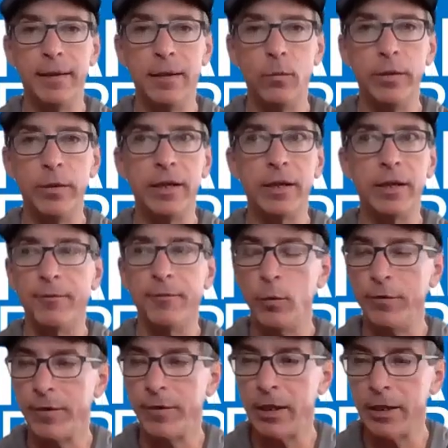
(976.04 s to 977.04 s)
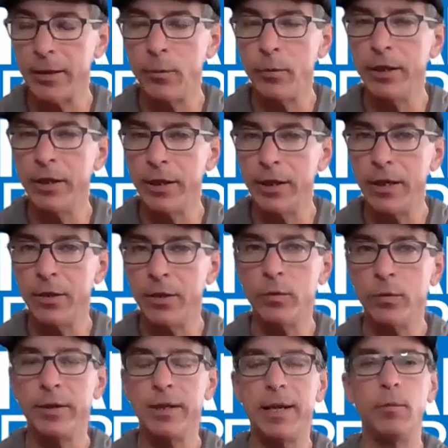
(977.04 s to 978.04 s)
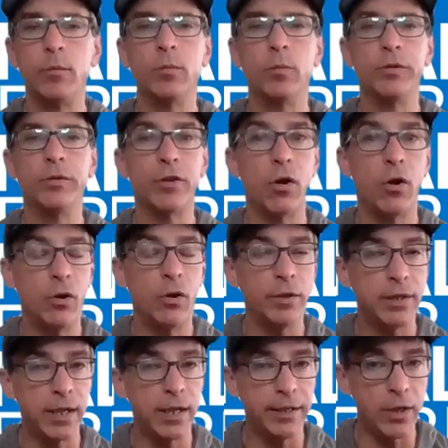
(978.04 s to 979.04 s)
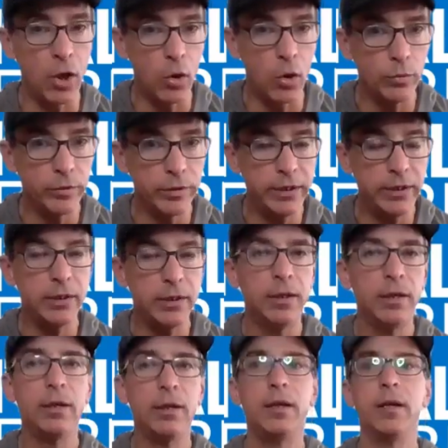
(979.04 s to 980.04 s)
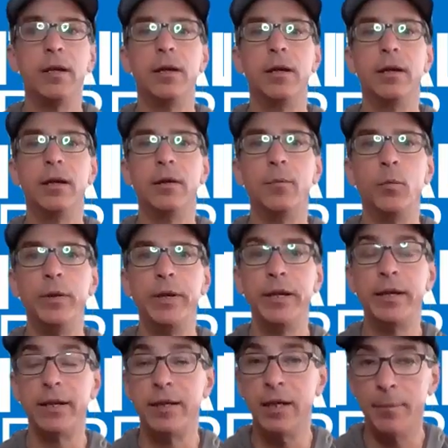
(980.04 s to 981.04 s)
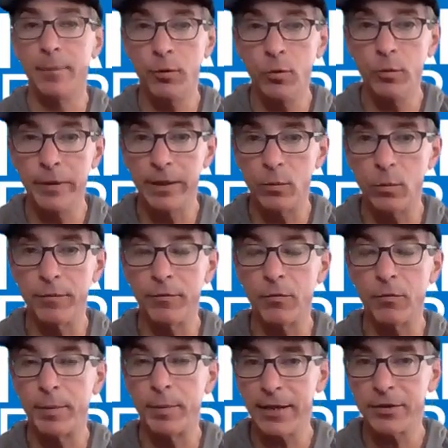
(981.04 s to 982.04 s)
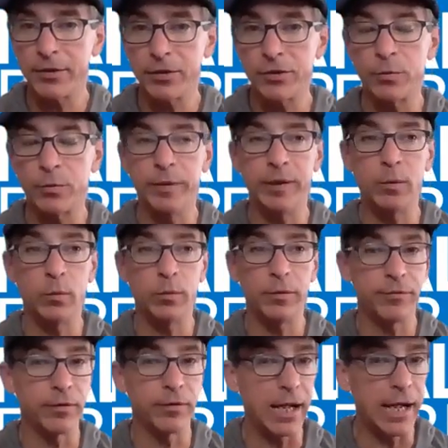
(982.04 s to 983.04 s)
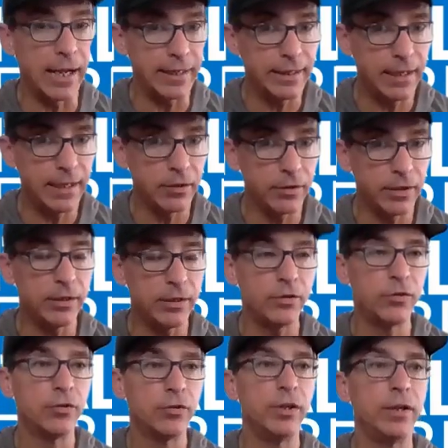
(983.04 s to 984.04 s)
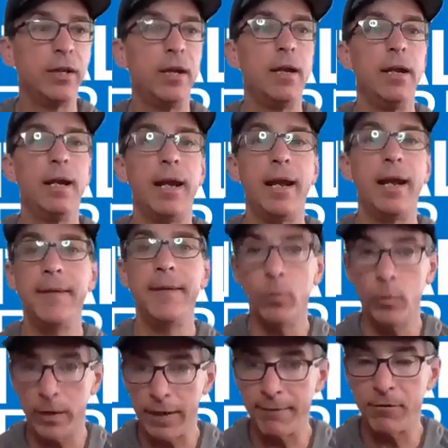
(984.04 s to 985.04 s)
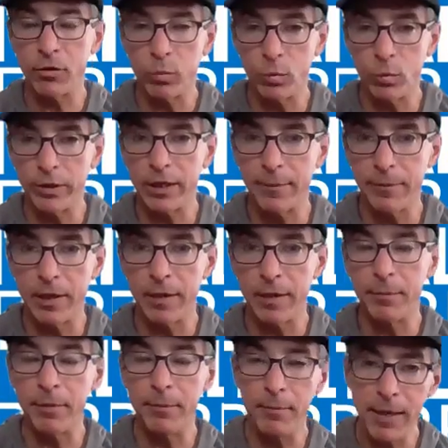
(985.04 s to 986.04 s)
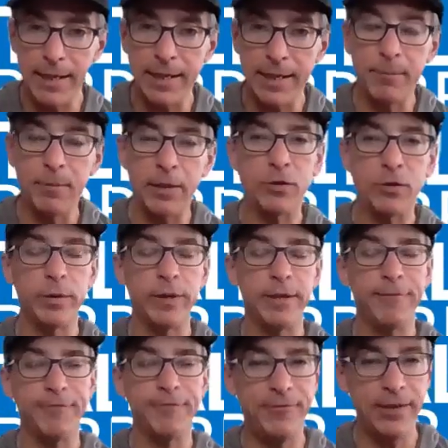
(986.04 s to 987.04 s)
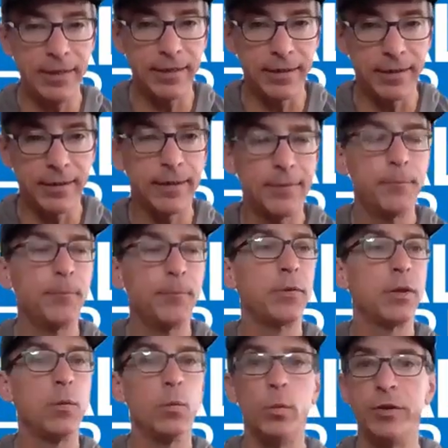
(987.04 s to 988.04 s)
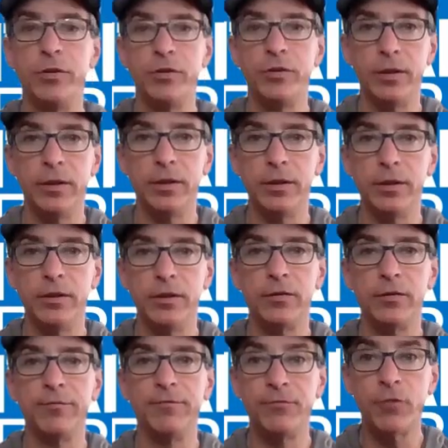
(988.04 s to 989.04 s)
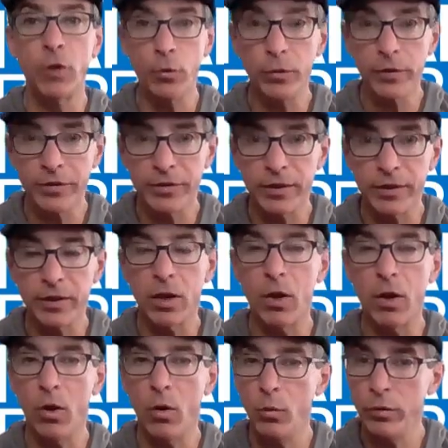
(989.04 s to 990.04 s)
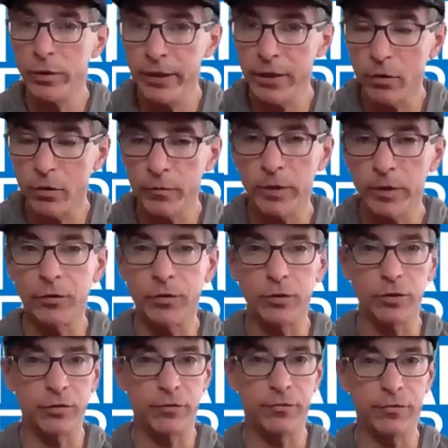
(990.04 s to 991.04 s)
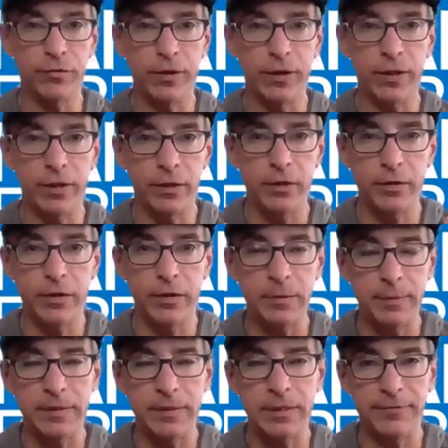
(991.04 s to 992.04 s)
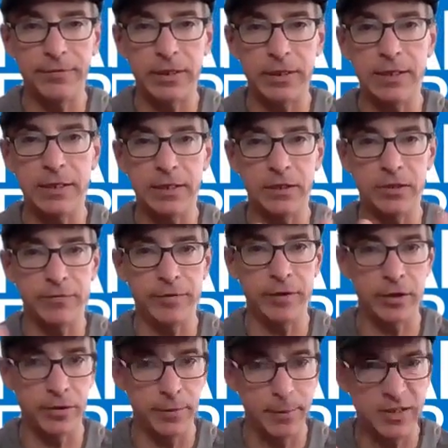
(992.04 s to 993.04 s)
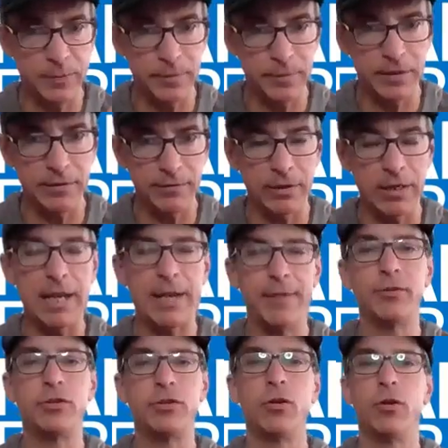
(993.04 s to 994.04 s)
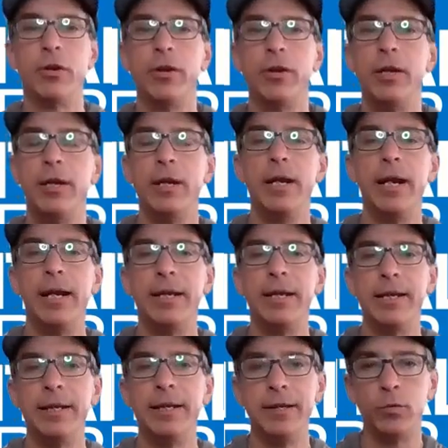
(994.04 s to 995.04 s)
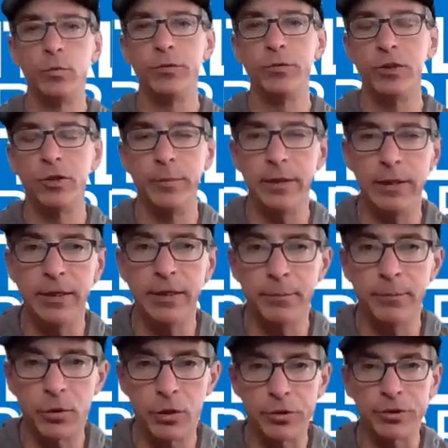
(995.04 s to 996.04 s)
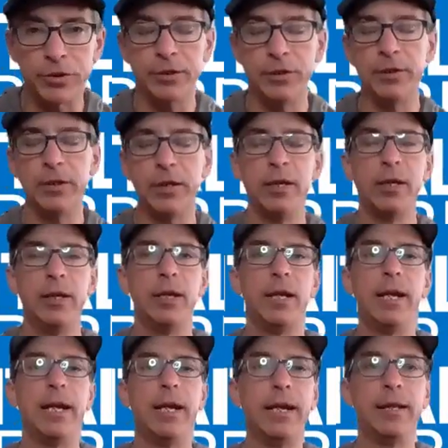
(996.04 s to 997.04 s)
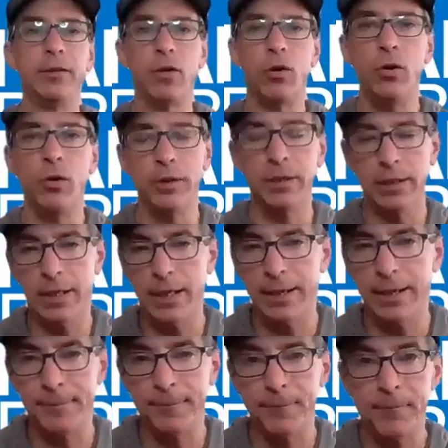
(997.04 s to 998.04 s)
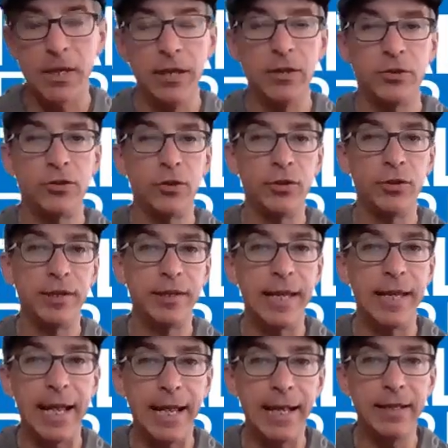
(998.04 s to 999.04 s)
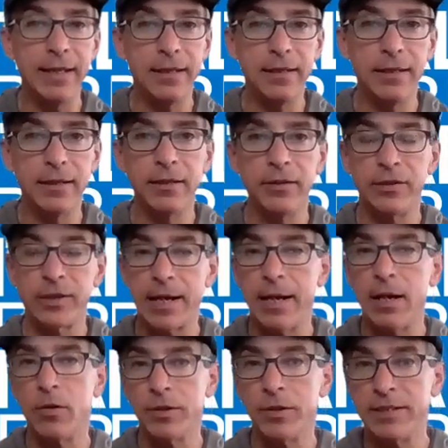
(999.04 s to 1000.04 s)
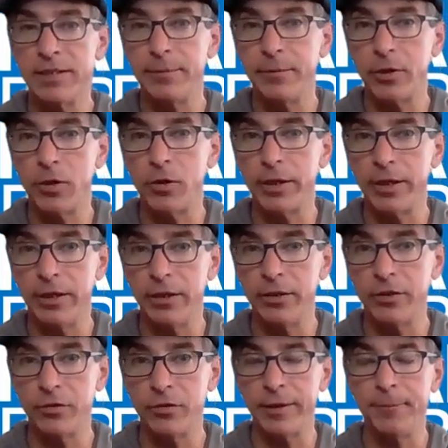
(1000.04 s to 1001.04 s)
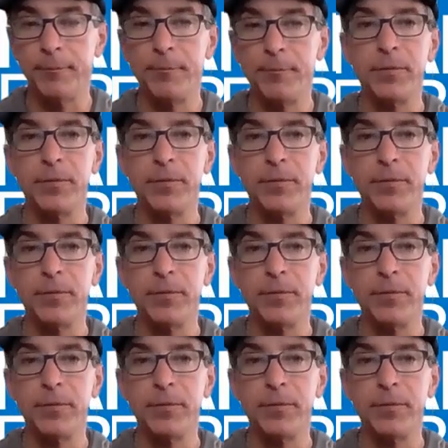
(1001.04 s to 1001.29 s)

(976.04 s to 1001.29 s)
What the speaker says: we followed up with another one. That one was online only. We did a couple. We did one for pastors. We did one for the eye care industry. And then we have this one coming up in May 25th, which is focusing only on realtors, very specific niche, very specific avatar. And again, this one's going to be in person and online. So that is our seminar history.